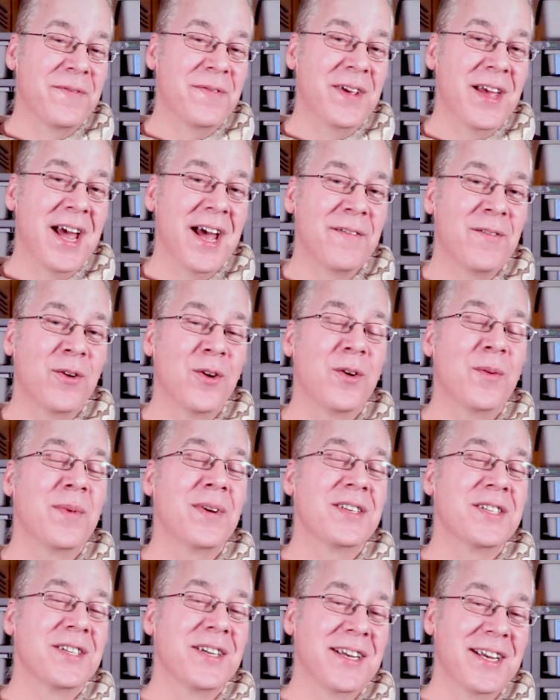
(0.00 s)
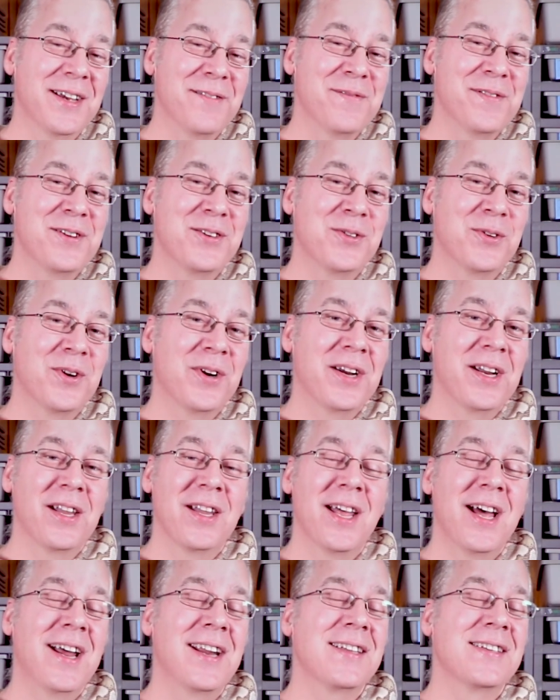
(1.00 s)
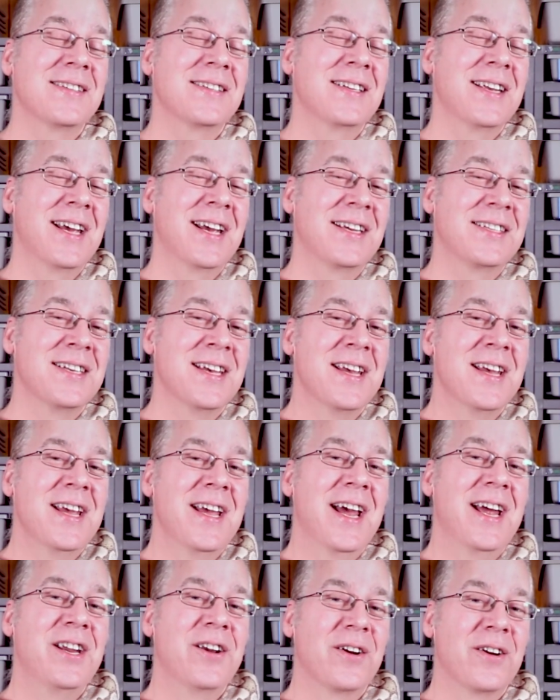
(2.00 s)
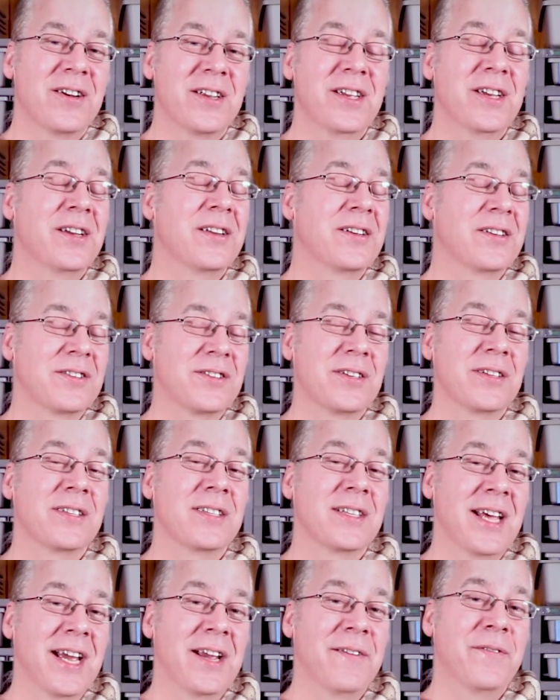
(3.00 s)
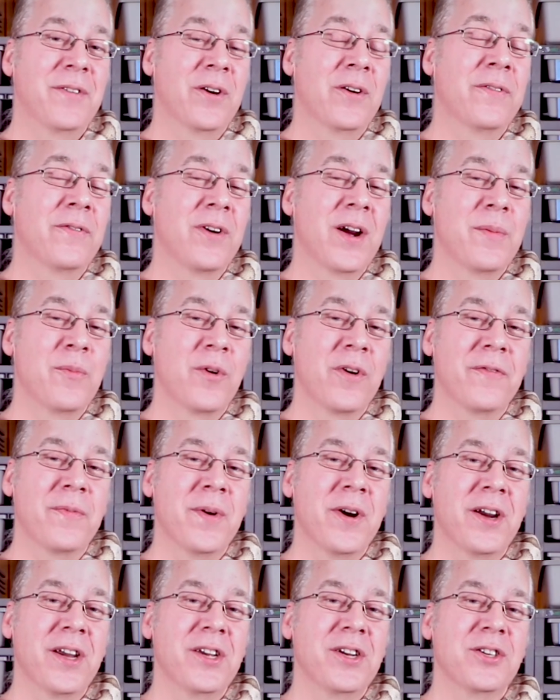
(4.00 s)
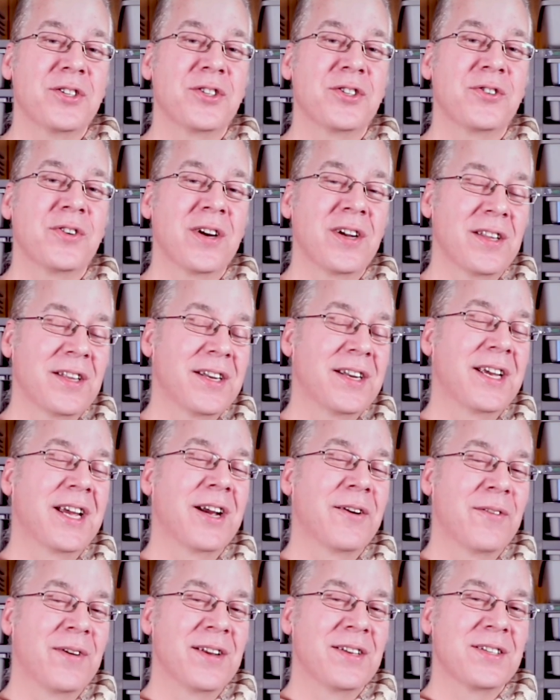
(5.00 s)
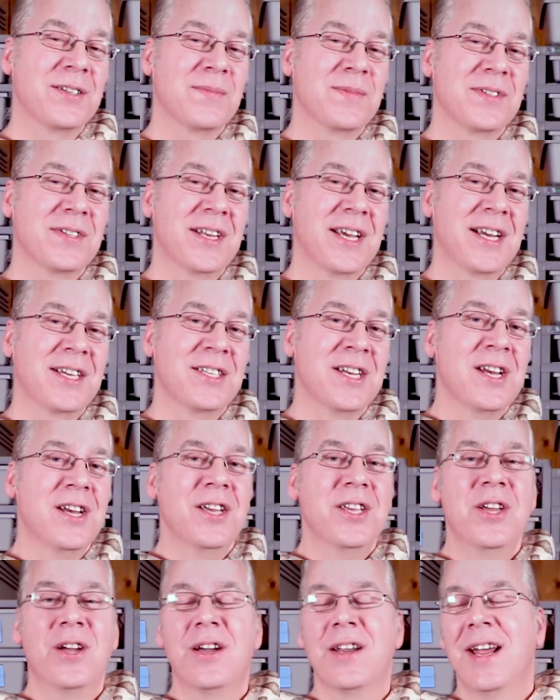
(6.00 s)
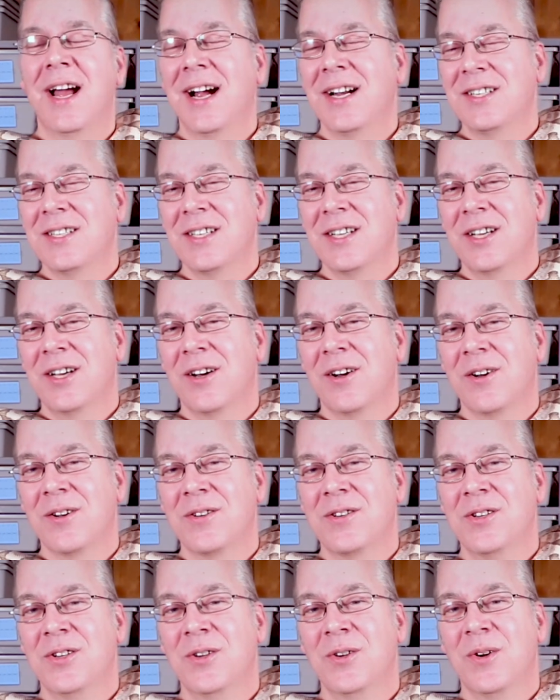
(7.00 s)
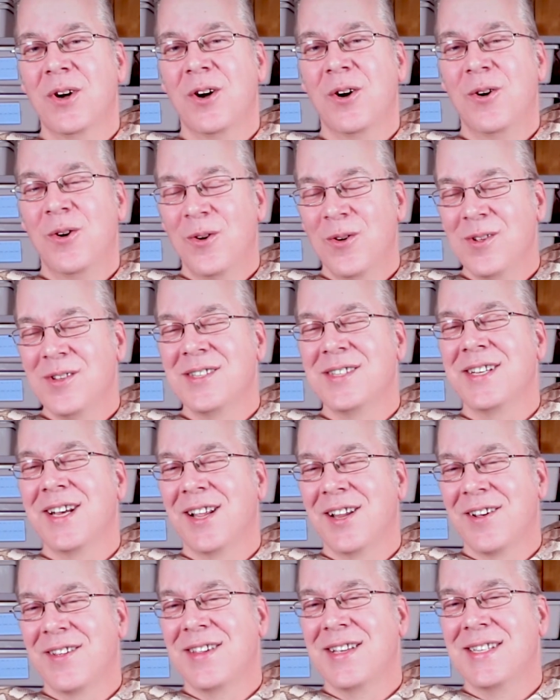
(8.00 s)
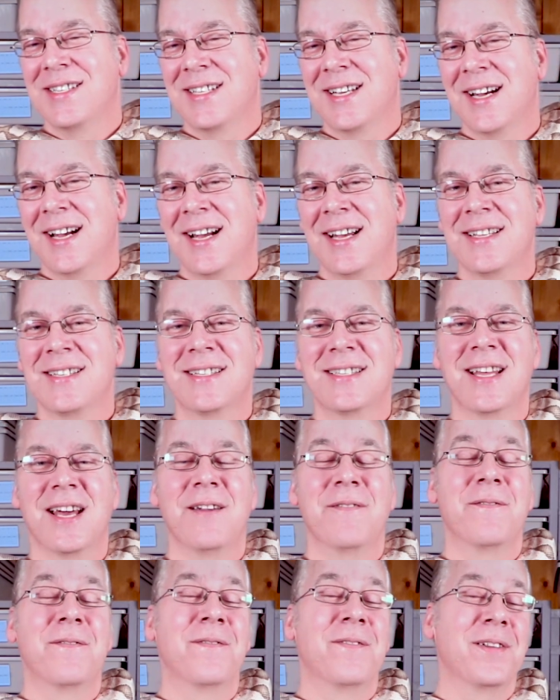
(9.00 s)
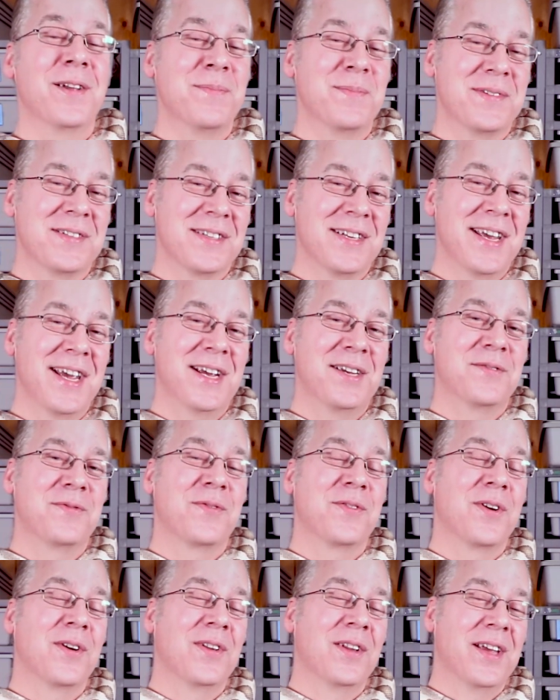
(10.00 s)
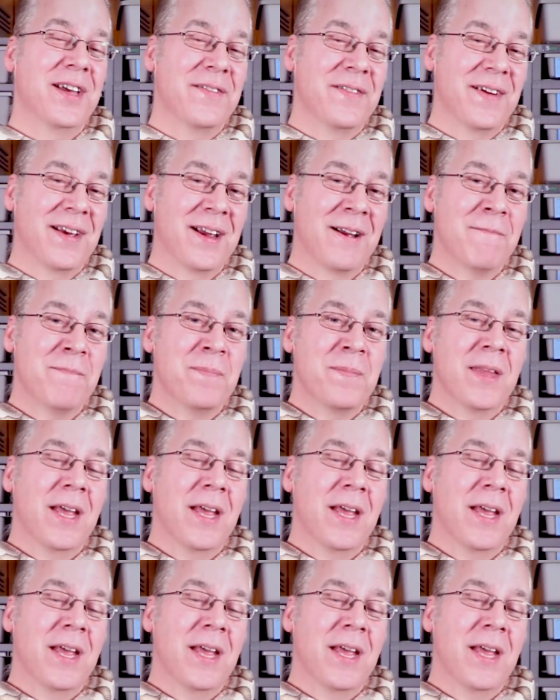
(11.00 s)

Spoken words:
if you have a whole bunch of inventory and a lot of snakes, and like if you're over on Morphmarket, you're struggling to get rid of some snakes, you could actually go to a wholesaler, these guys that flip snakes for a living.